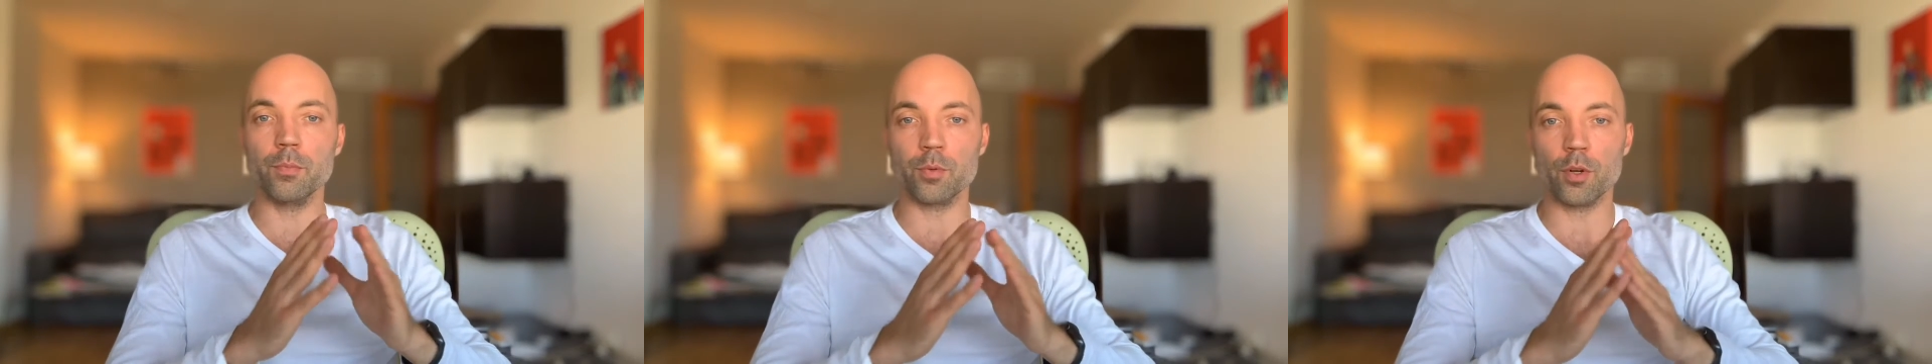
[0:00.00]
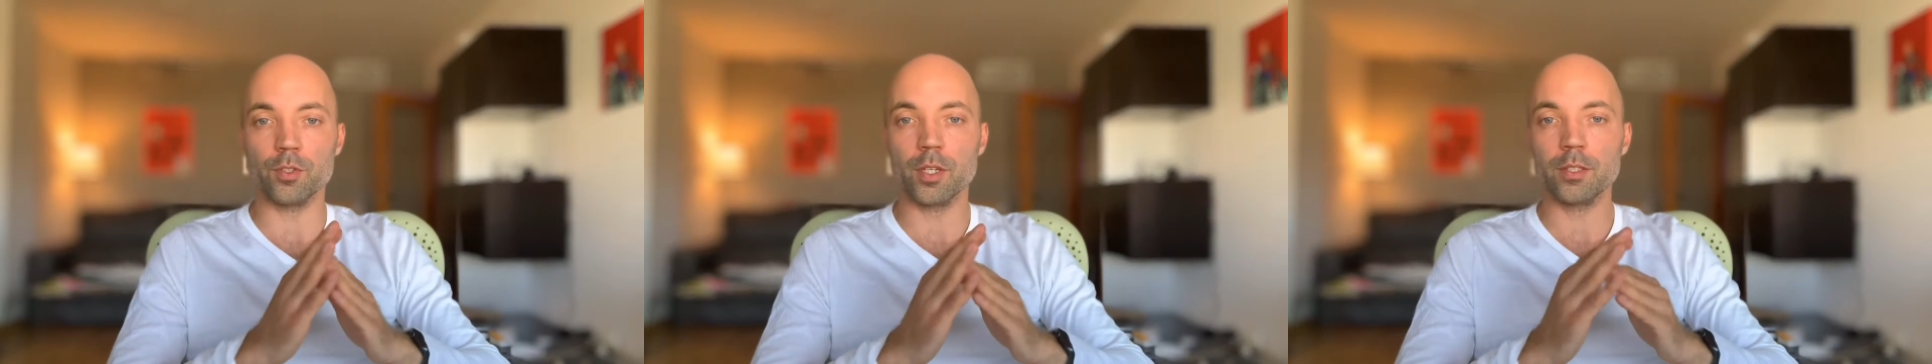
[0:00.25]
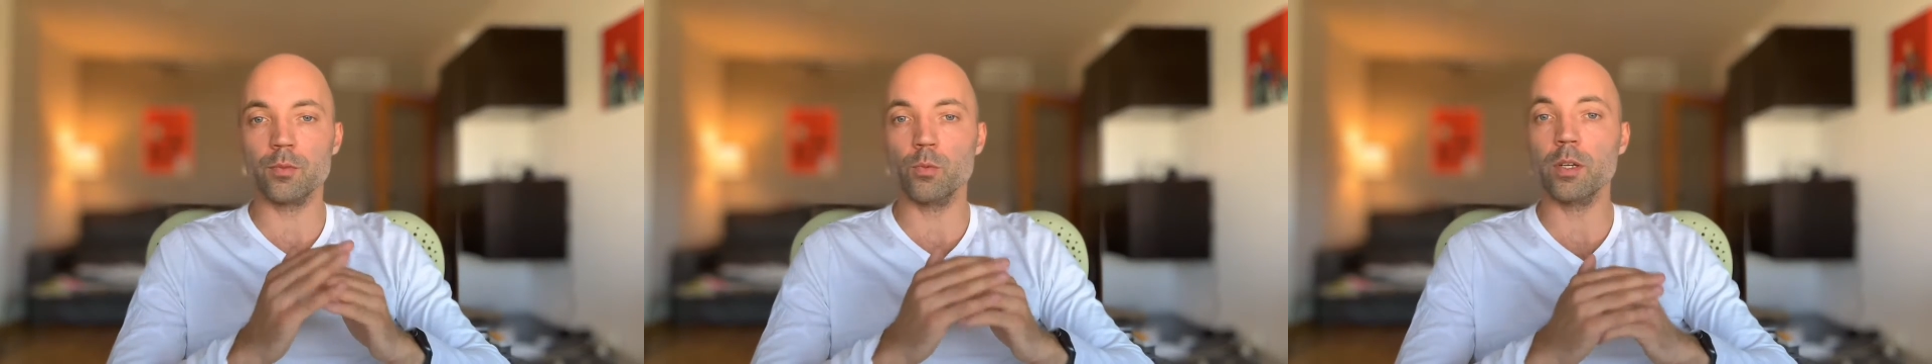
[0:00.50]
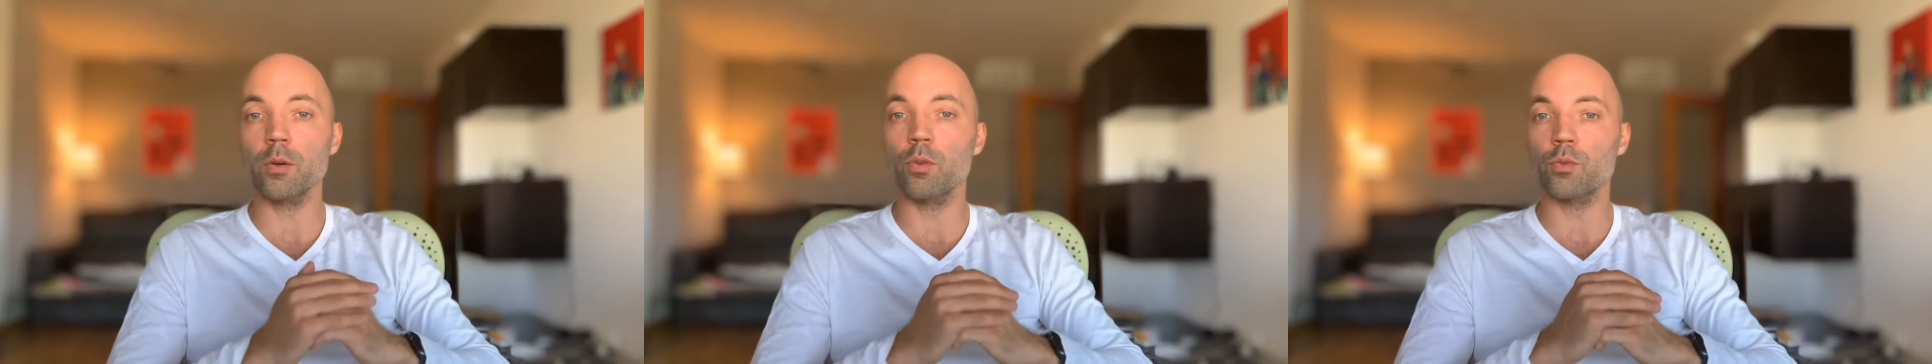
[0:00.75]
projects
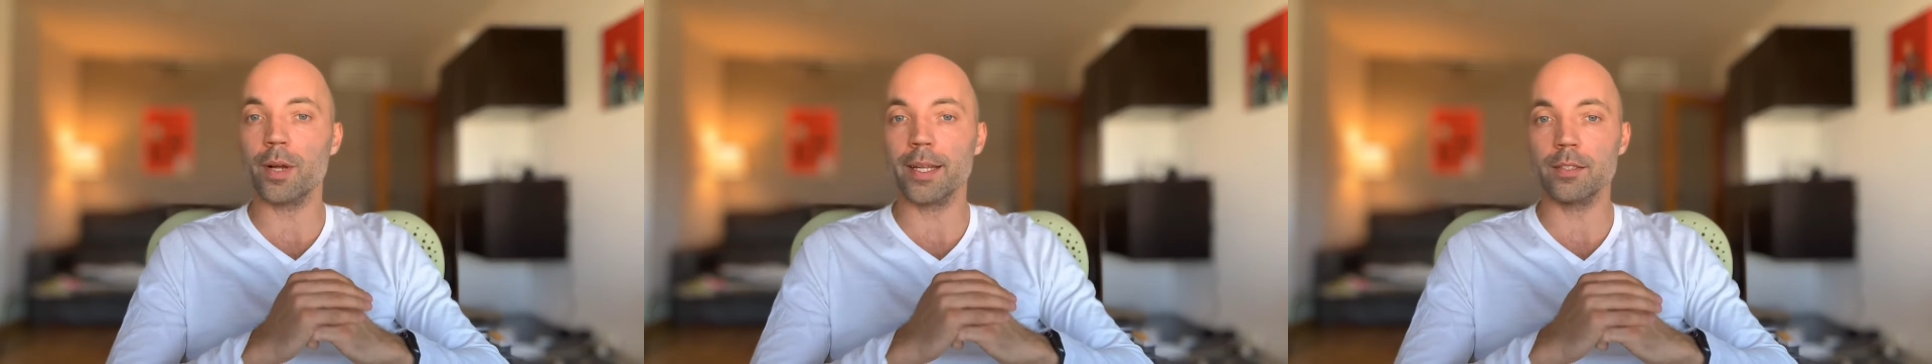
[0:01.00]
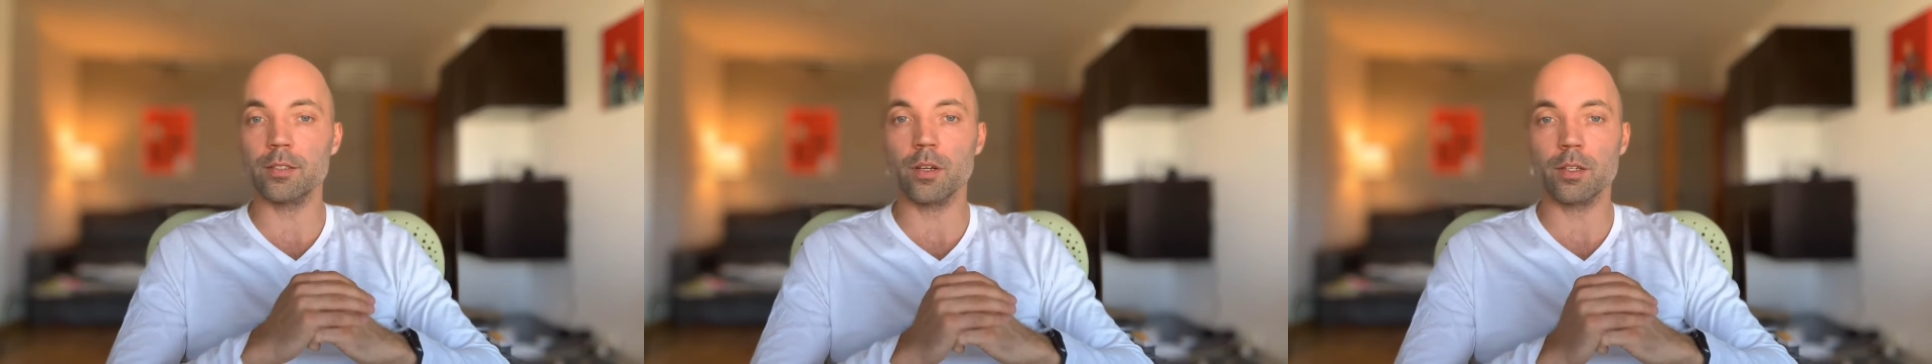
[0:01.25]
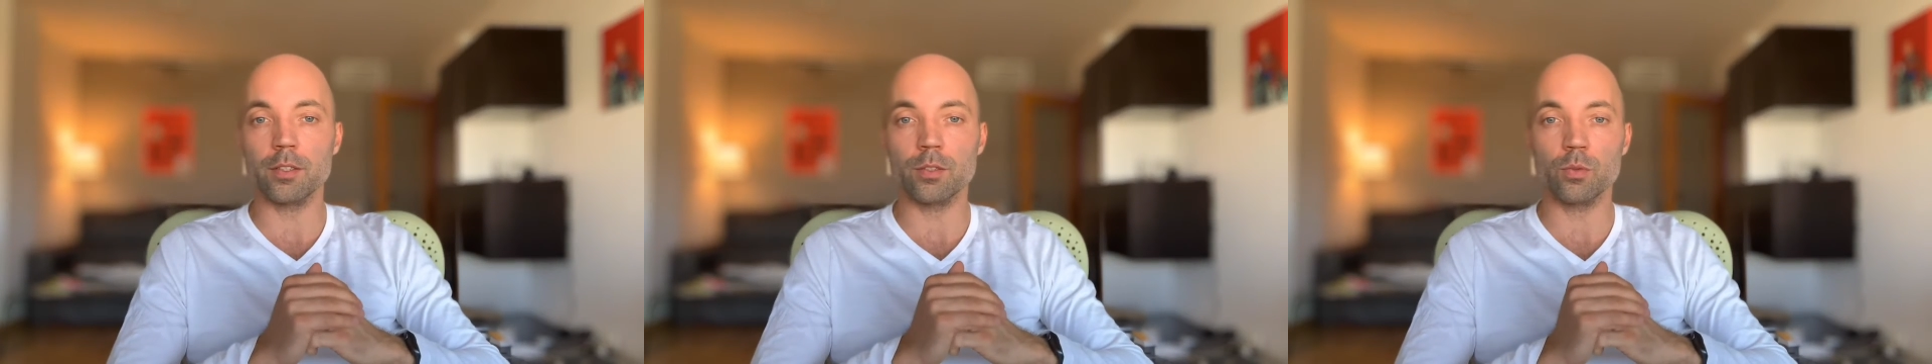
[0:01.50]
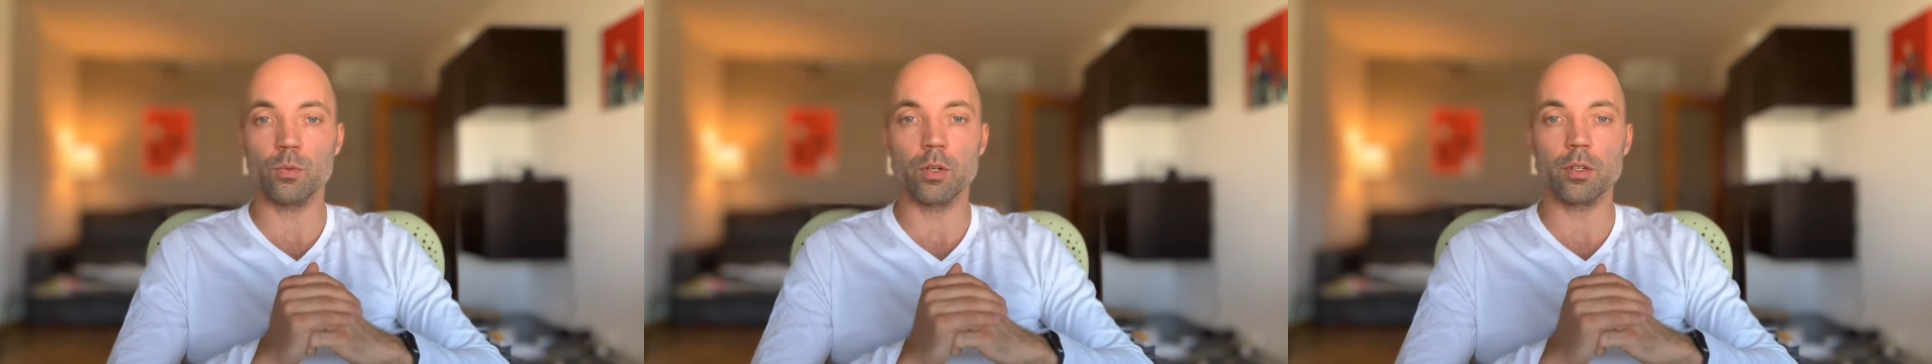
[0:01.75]
we already started
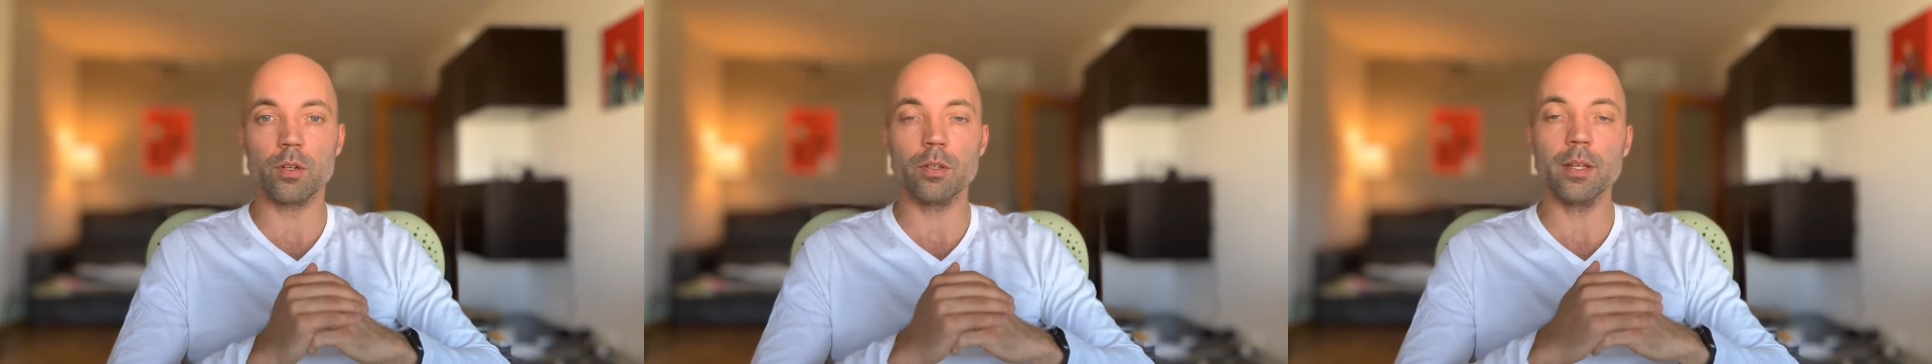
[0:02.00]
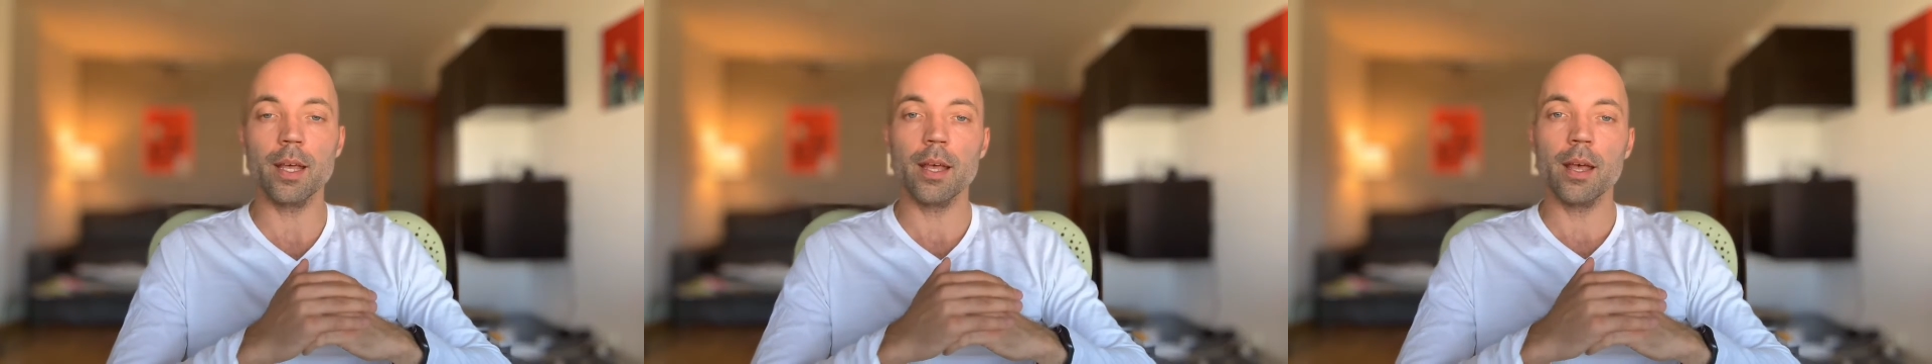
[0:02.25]
to work on.